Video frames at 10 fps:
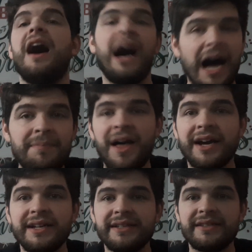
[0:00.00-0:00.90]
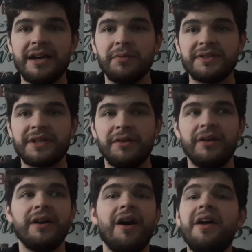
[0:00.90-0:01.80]
I'm not going to say what's
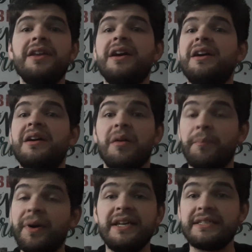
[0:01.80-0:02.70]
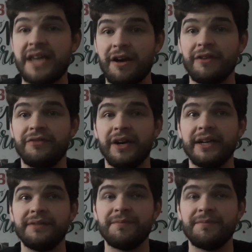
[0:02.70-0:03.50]
going on, but he's terrifying.